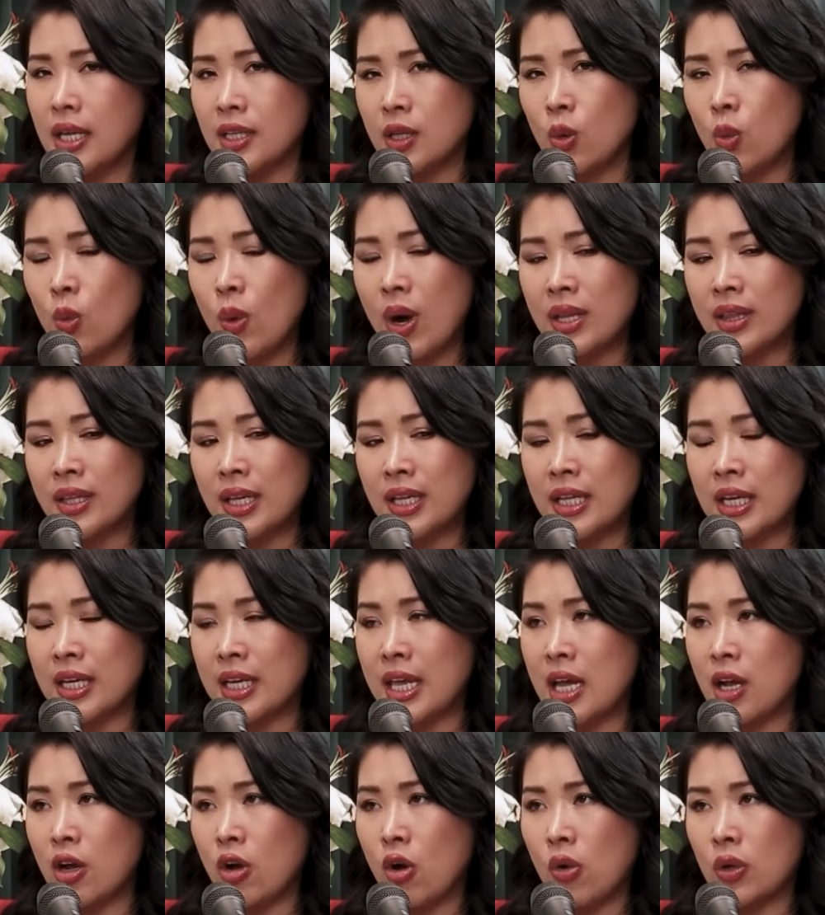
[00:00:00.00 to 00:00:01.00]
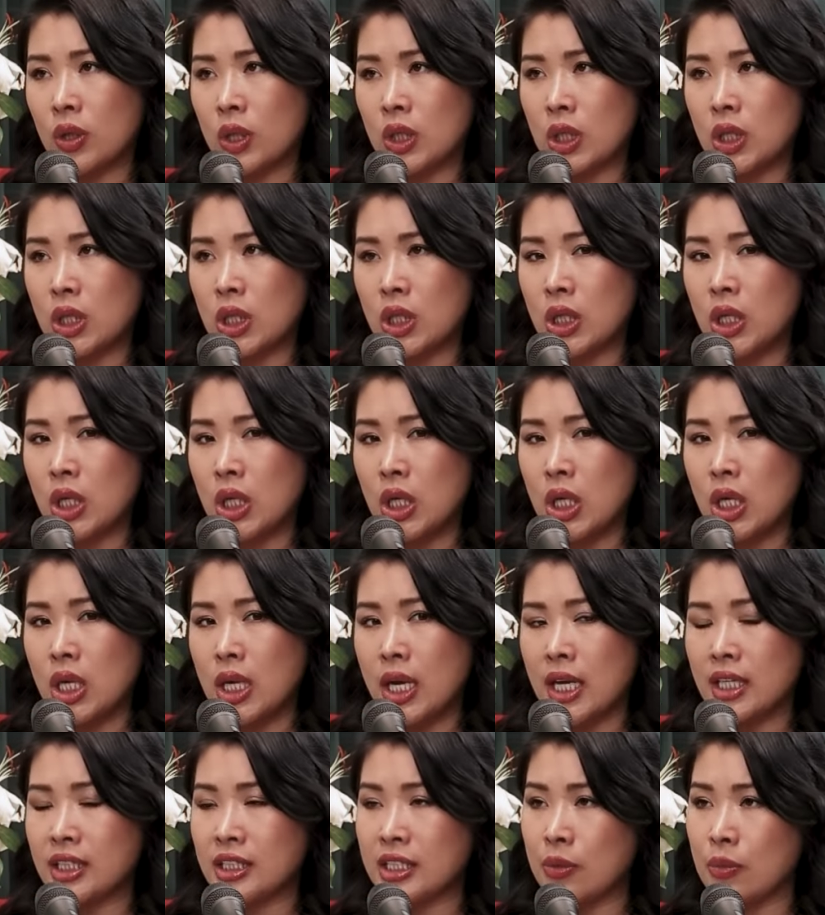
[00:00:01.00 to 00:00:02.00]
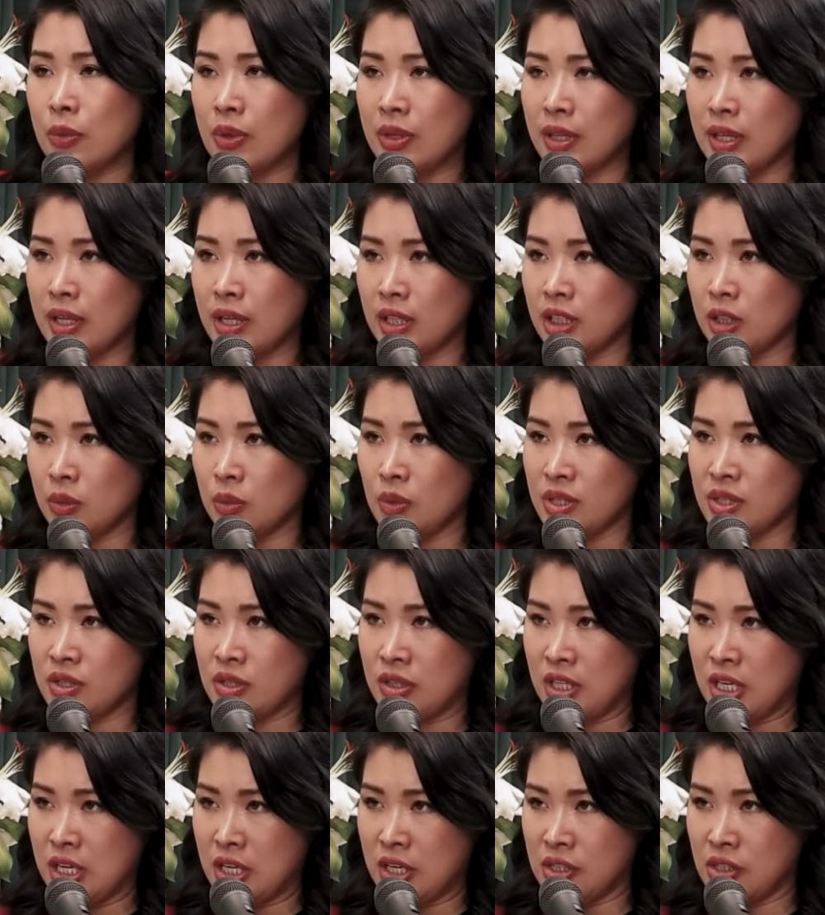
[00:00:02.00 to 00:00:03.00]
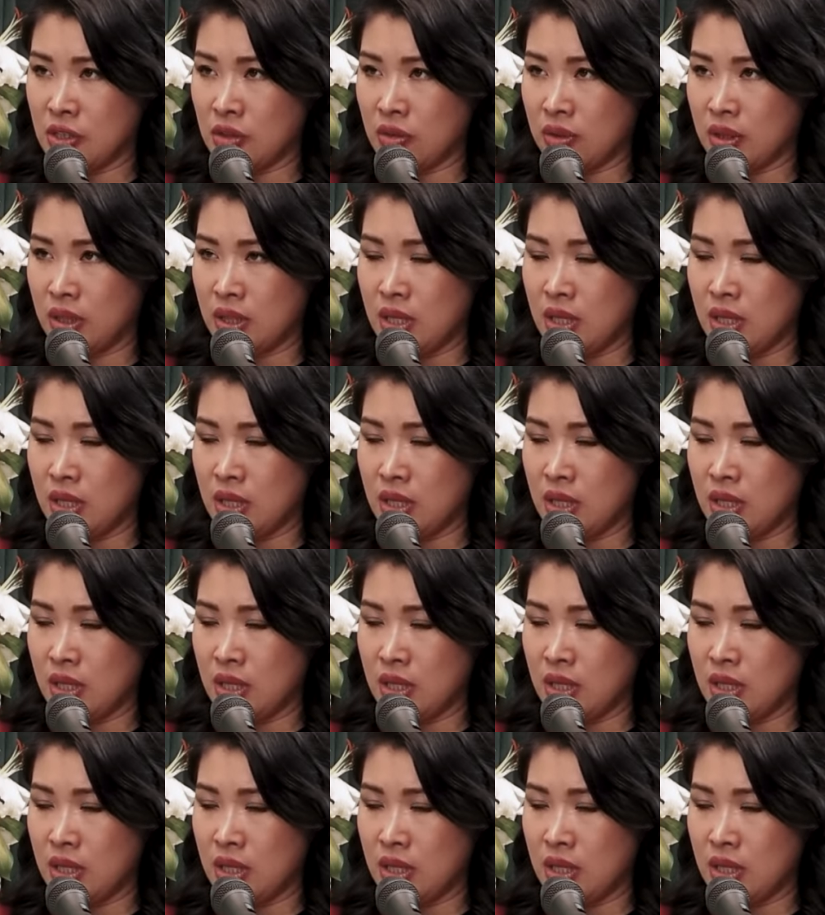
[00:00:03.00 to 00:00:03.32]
And then one day the king called her. And she went there. She was 13 years old.